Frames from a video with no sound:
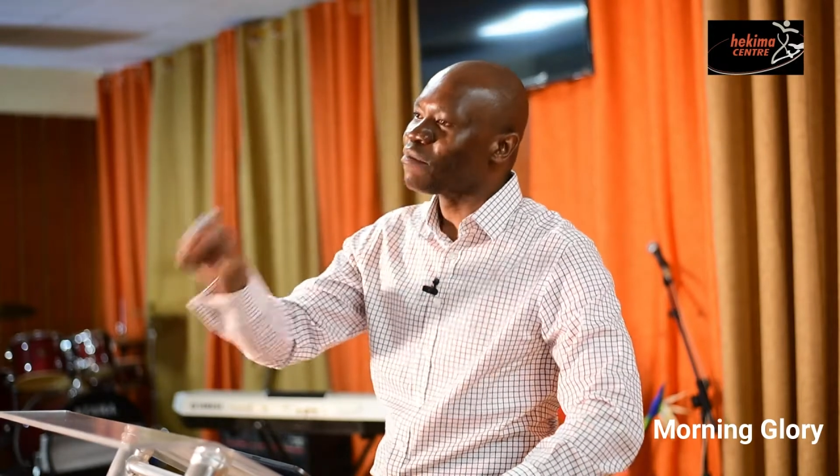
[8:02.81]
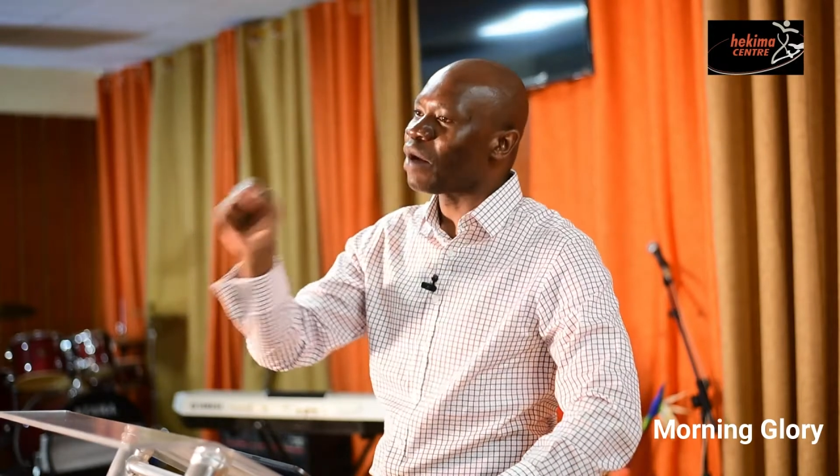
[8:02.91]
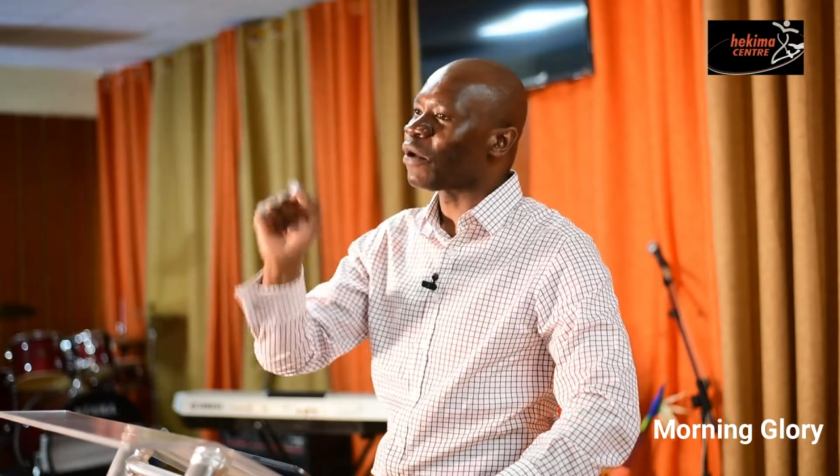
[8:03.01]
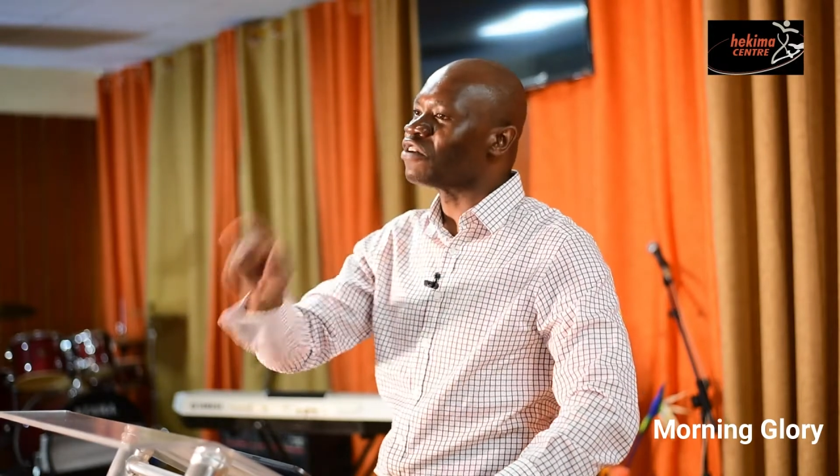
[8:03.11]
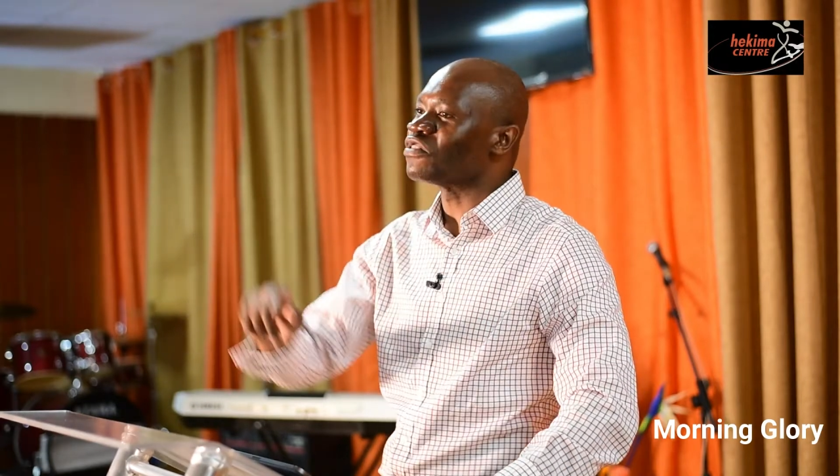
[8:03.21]

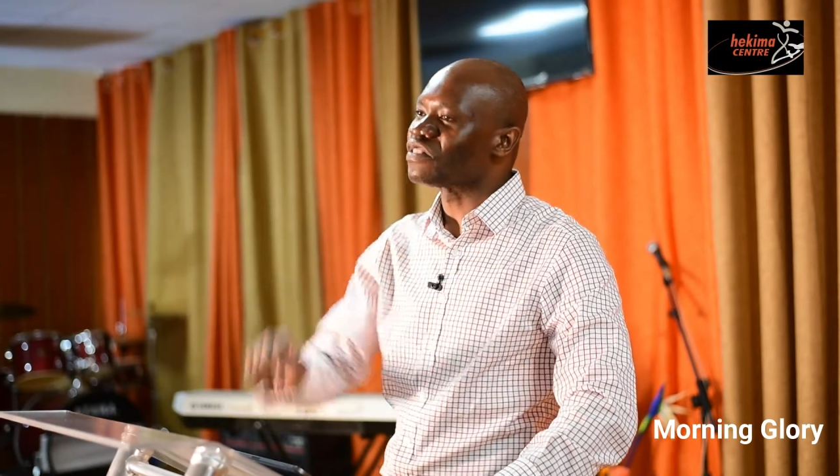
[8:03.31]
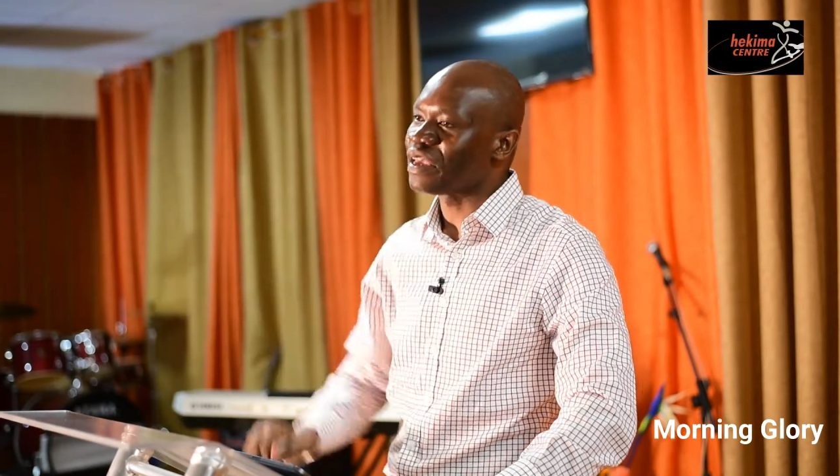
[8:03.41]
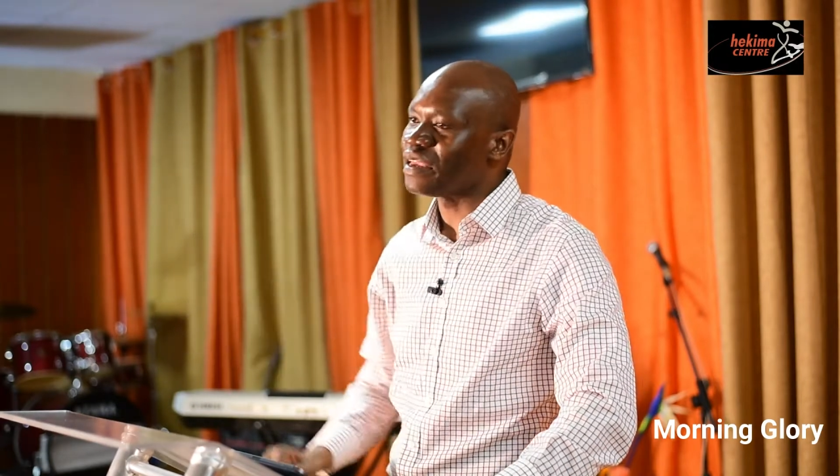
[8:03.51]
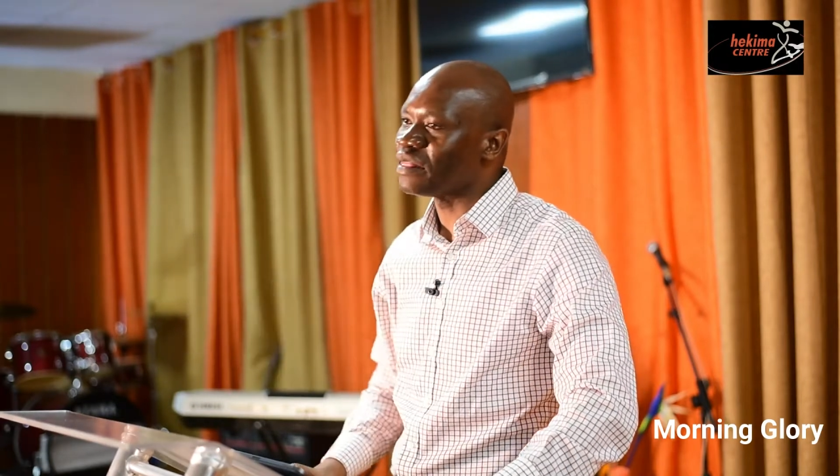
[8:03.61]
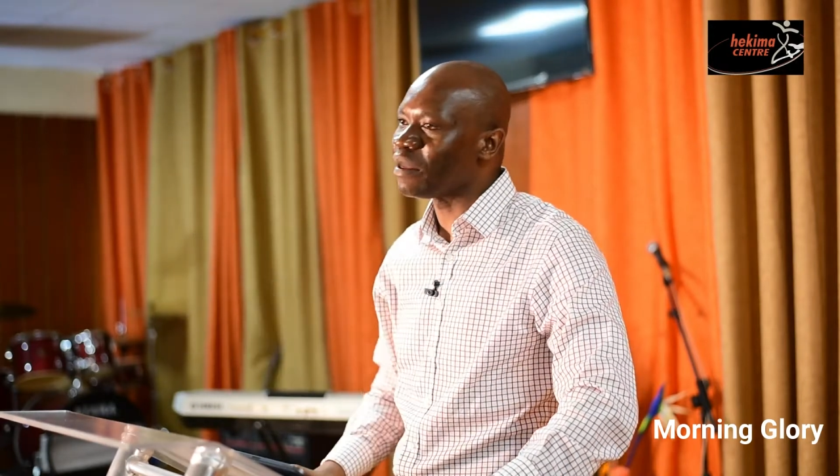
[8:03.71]
by what you
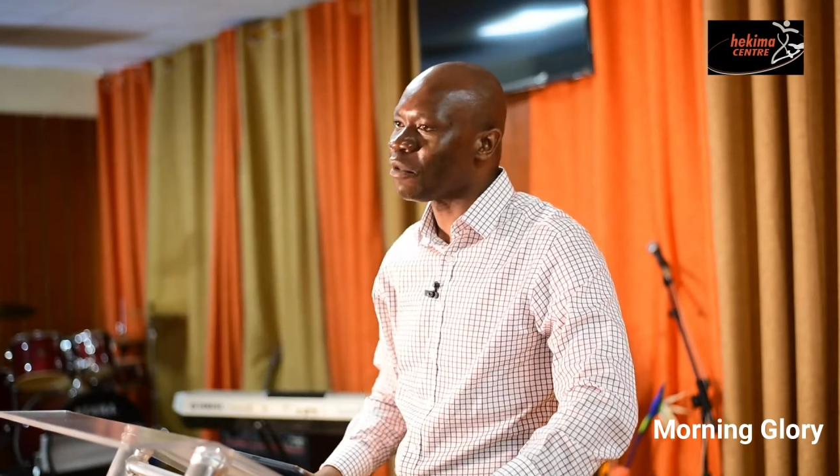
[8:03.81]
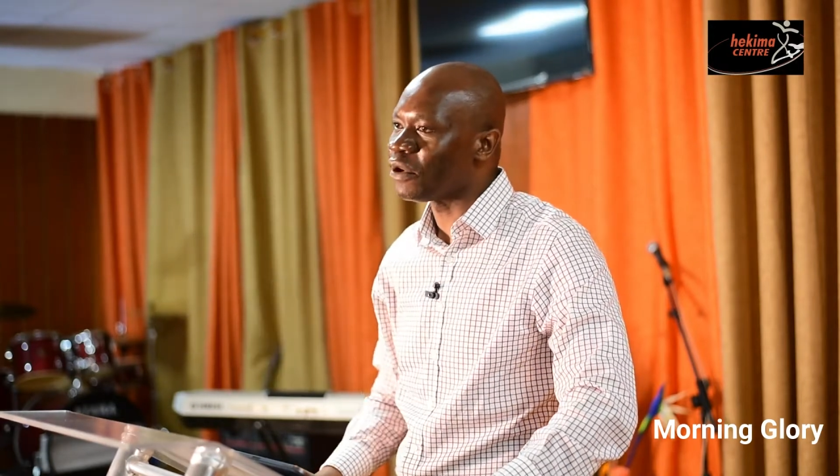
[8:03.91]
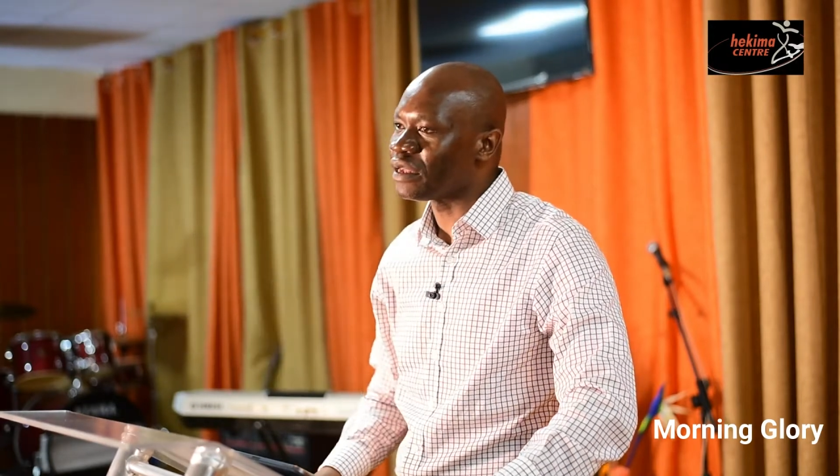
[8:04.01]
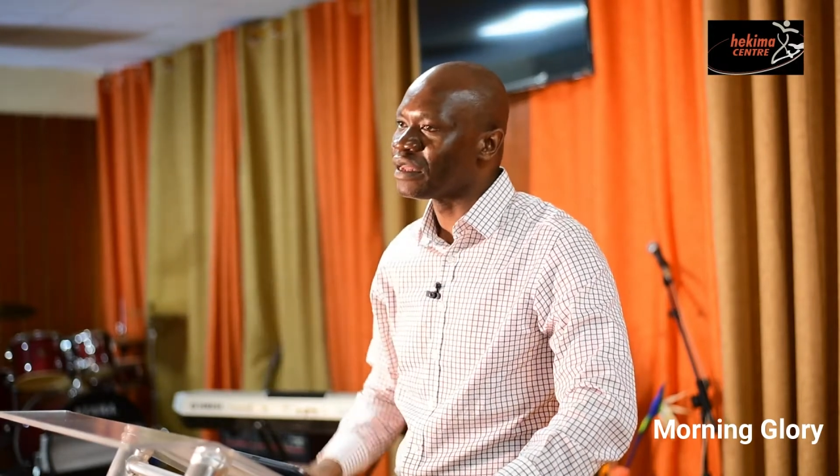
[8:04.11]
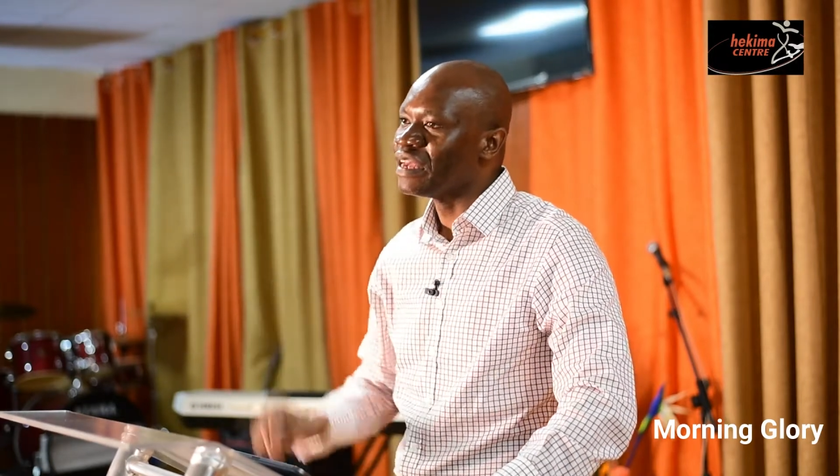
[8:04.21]
say in the
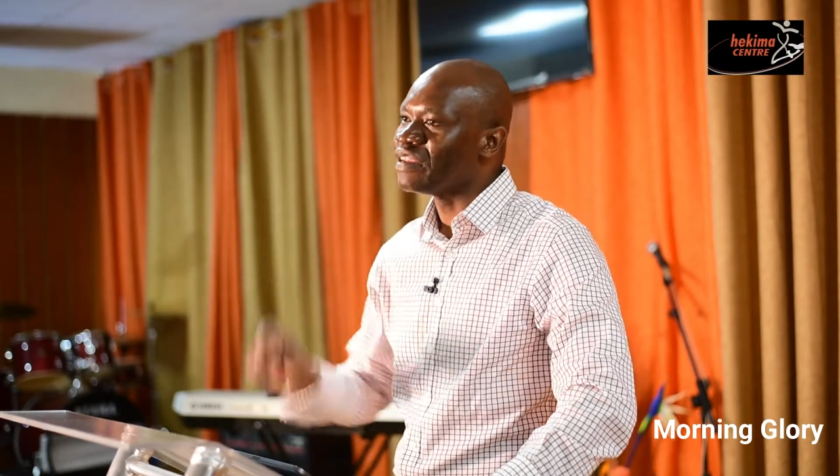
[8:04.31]
morning.